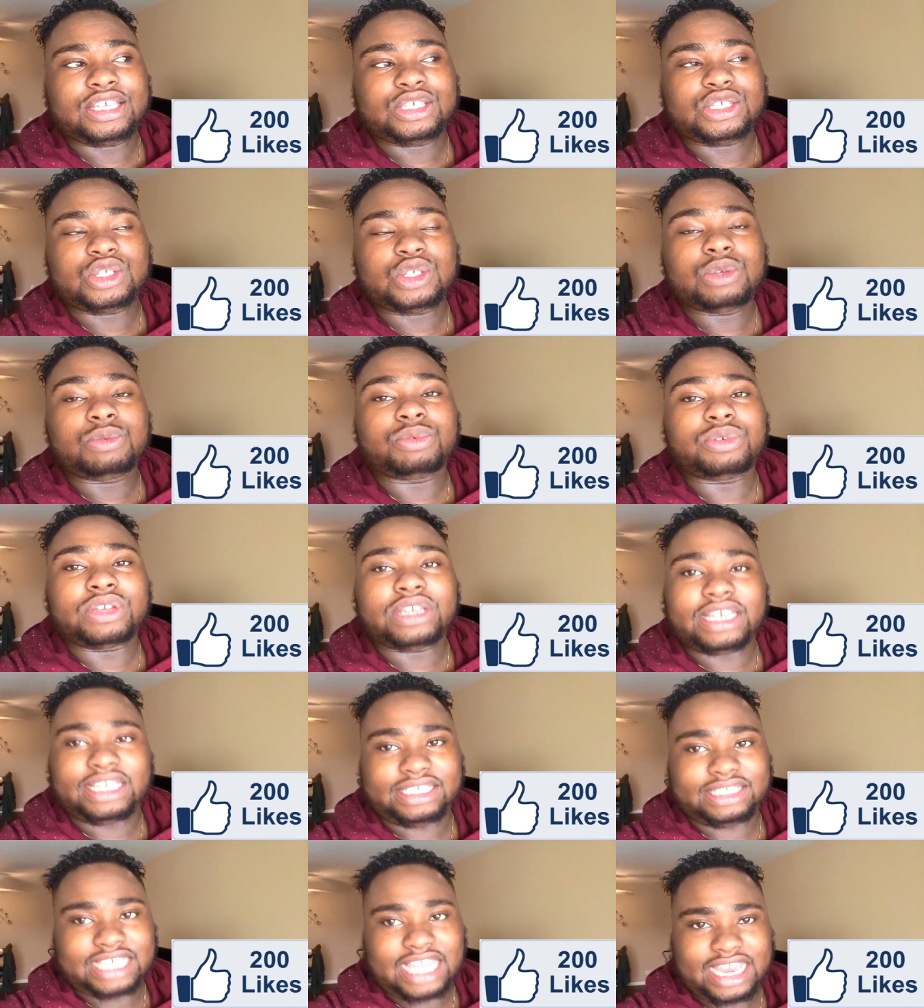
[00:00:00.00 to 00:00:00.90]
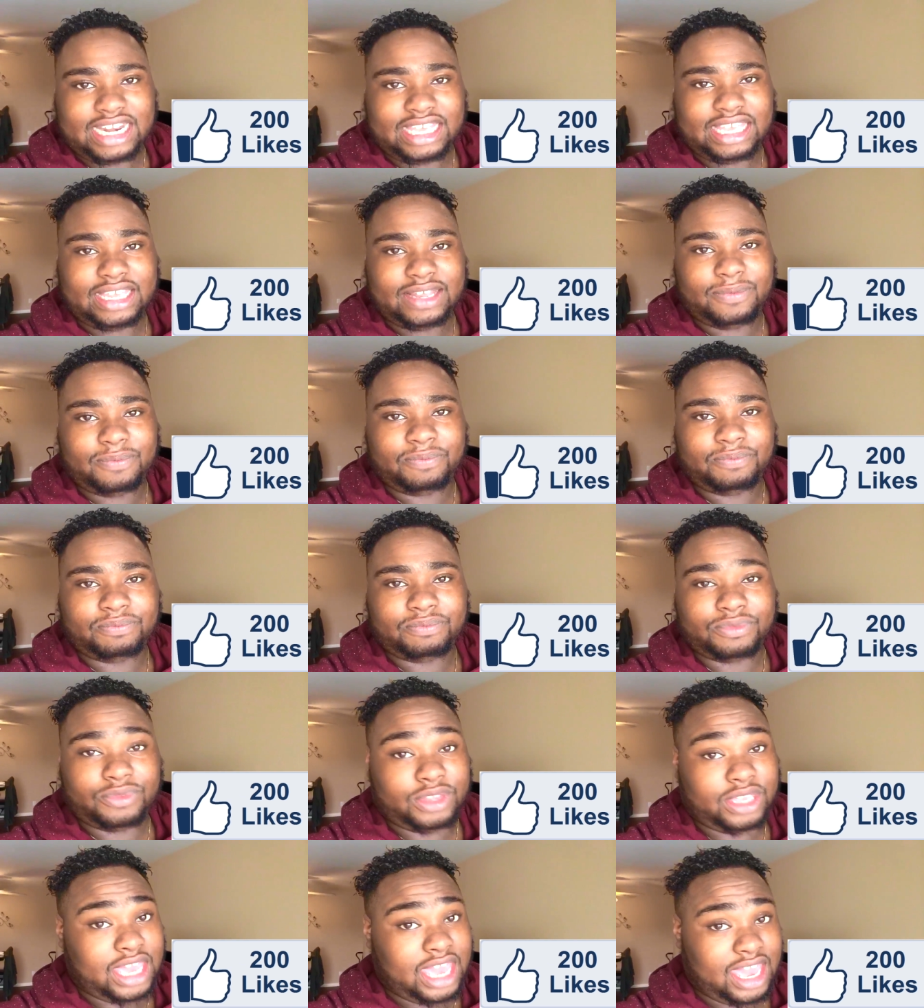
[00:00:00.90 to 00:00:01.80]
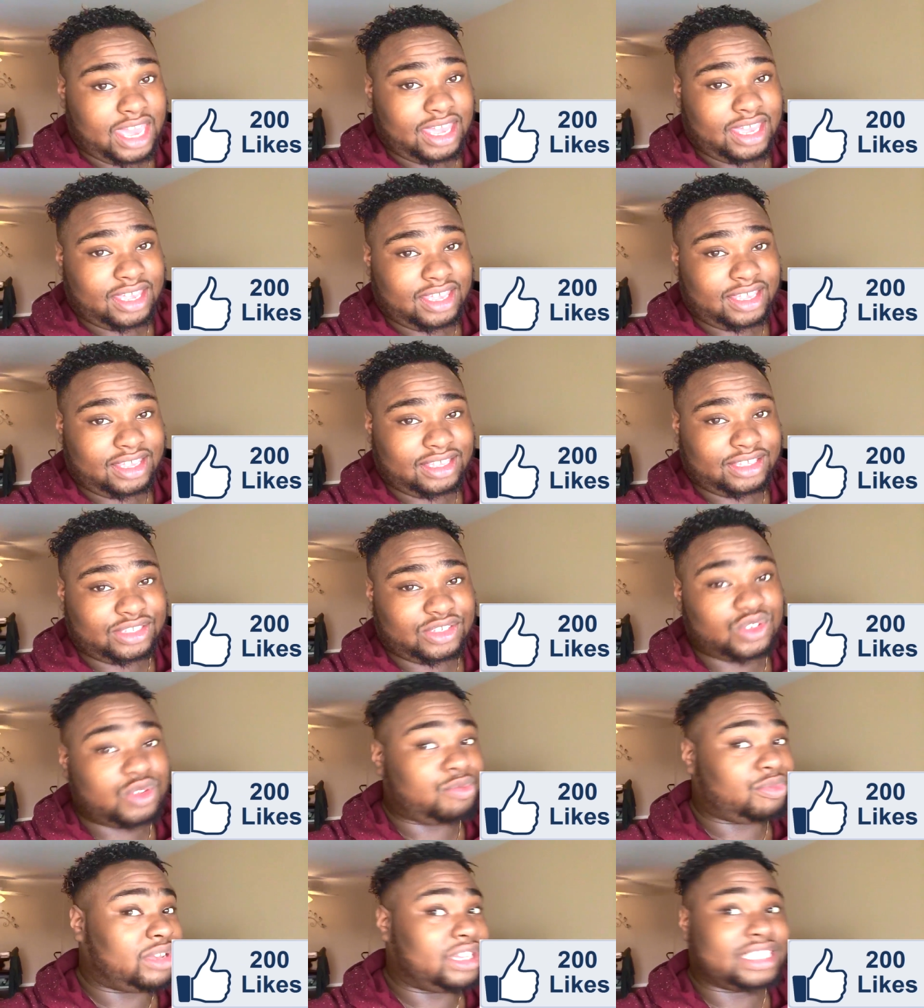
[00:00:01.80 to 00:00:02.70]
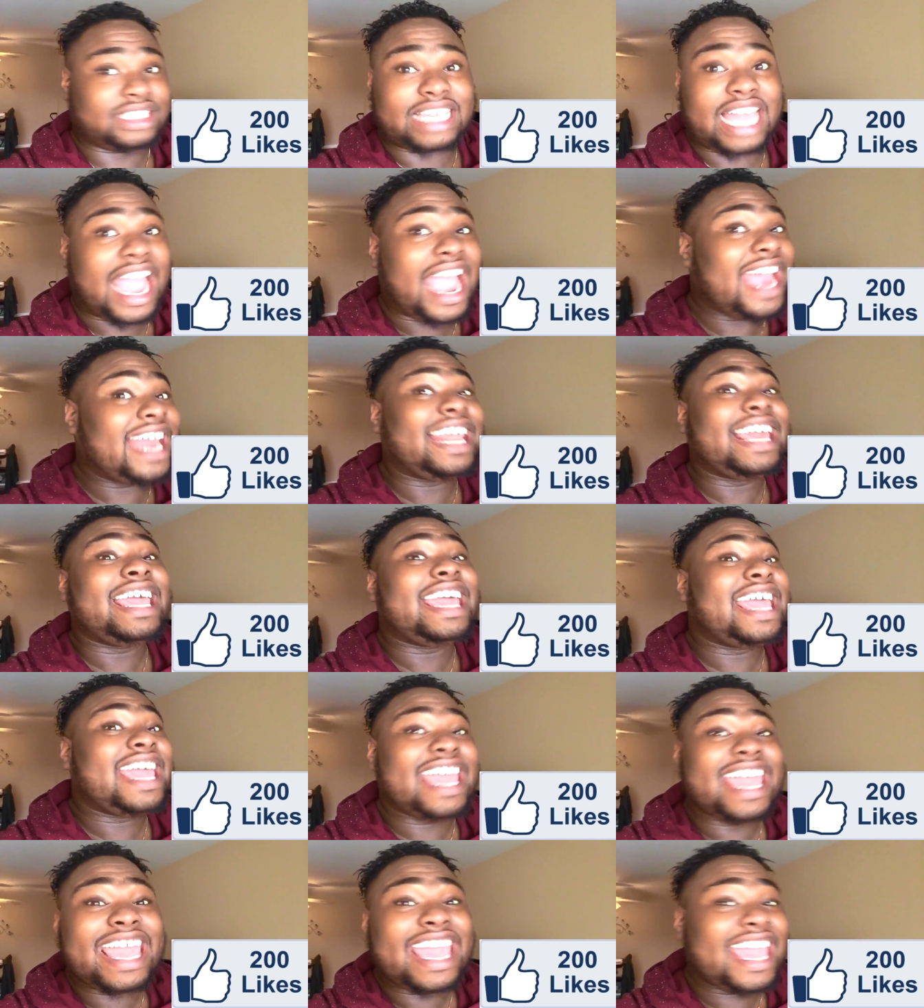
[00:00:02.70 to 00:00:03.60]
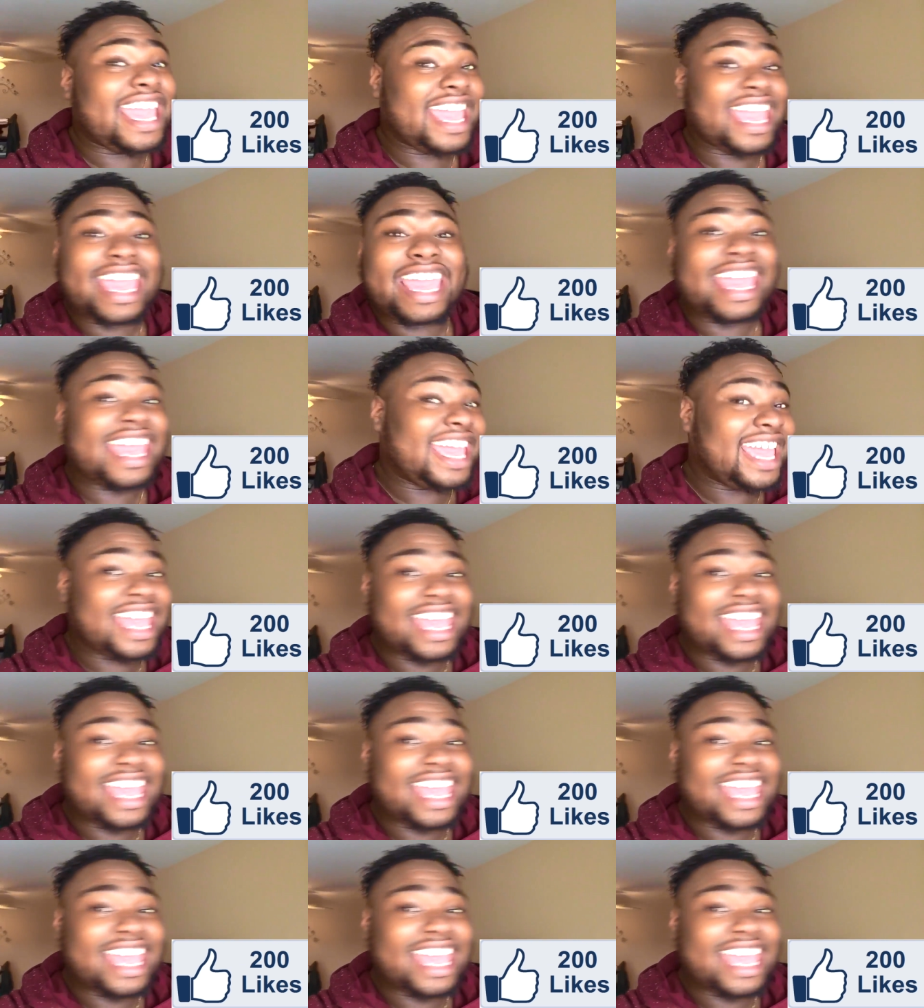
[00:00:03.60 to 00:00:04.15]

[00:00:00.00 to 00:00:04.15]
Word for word: super excited. Okay, super excited.